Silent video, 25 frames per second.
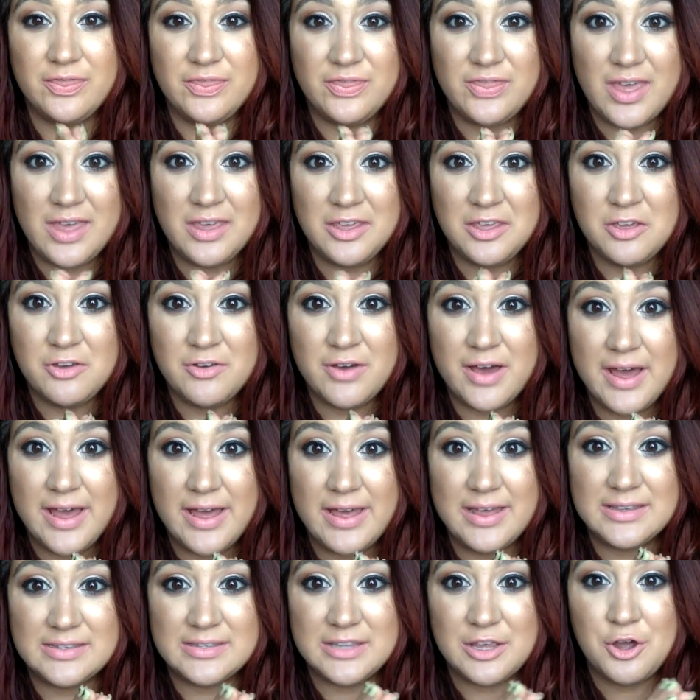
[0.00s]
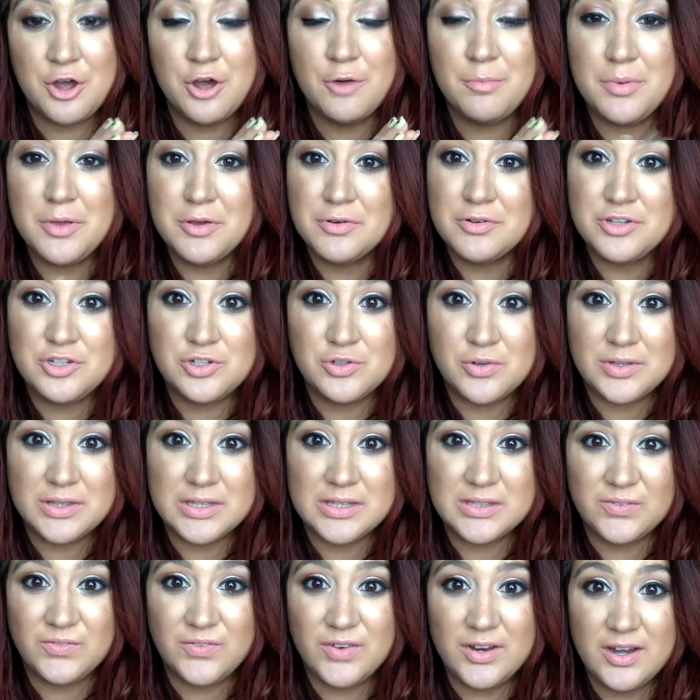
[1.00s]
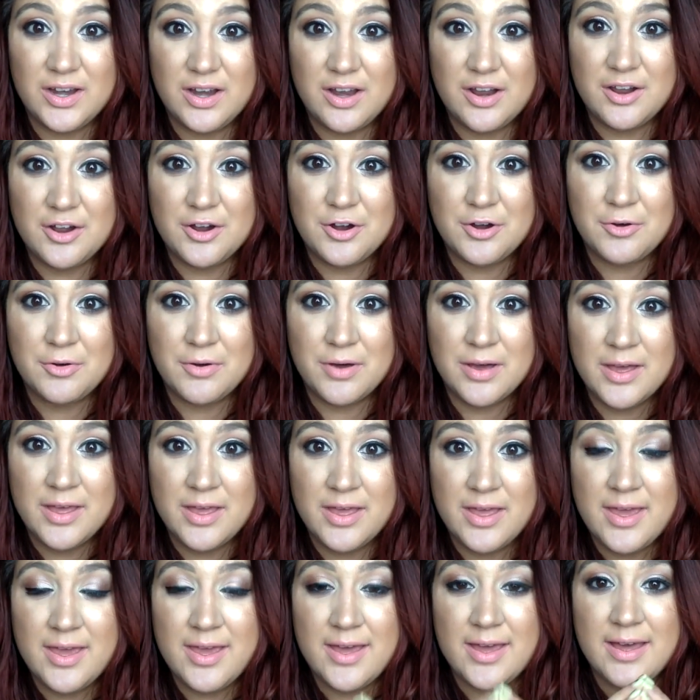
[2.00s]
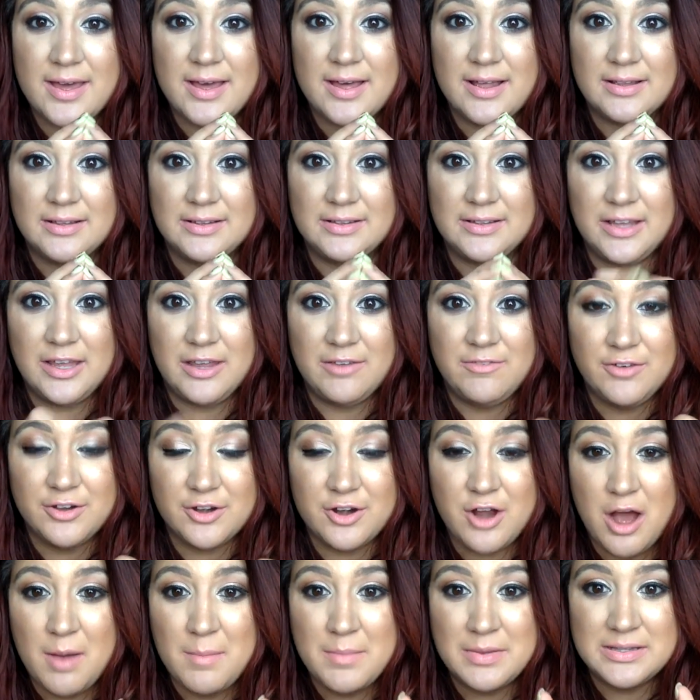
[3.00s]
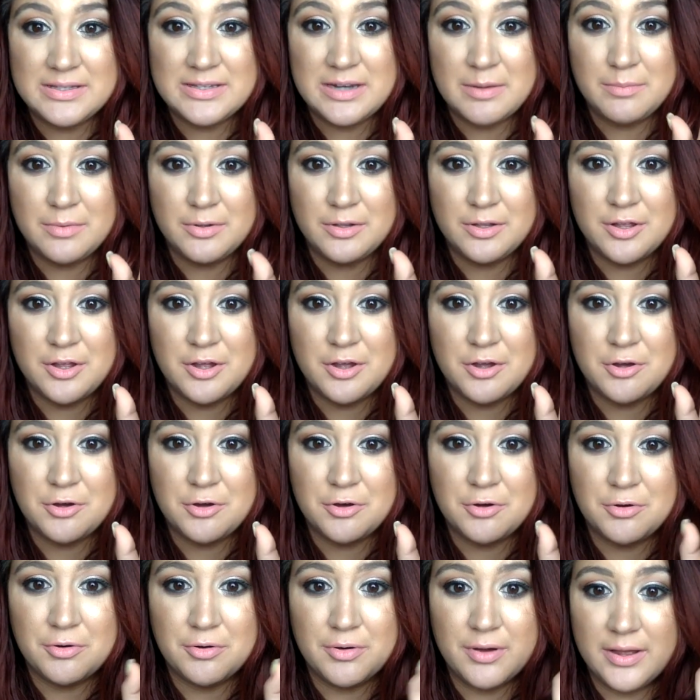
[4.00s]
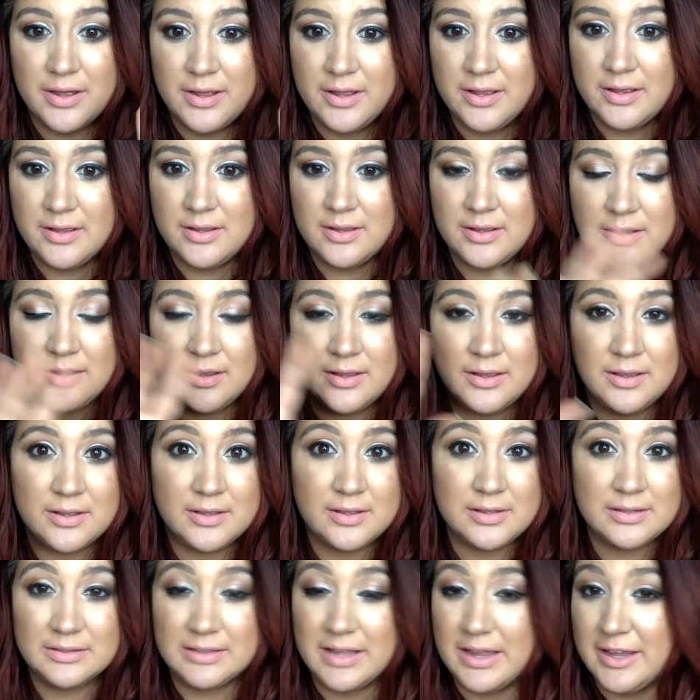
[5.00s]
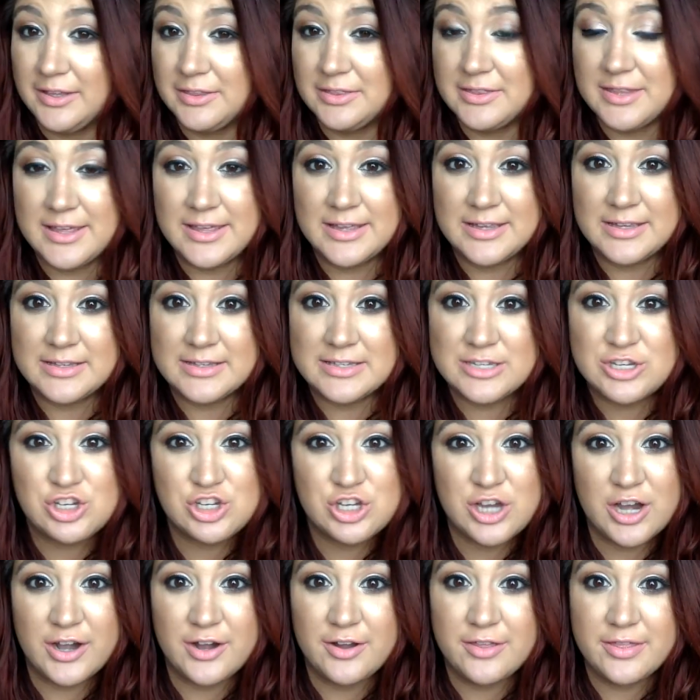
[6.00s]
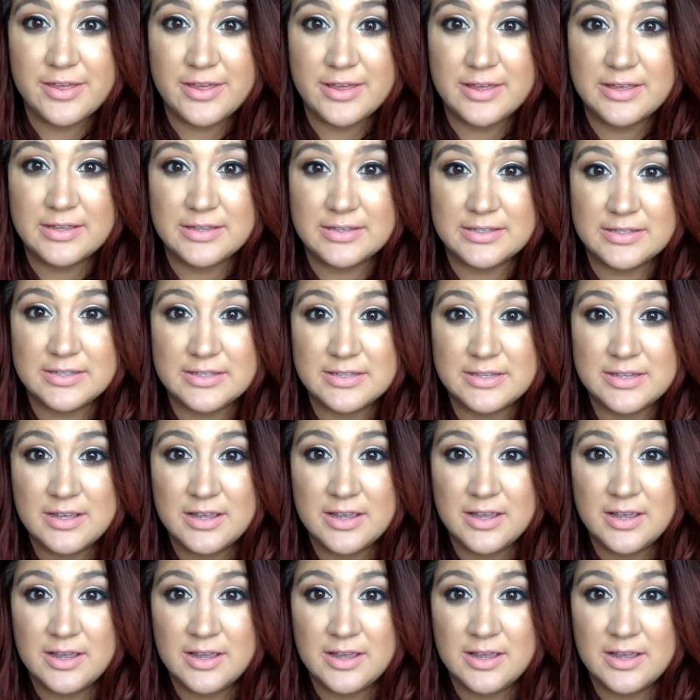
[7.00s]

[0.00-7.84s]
Thank you guys. I hope you enjoyed this video. Leave your comments down below. Like this, share this.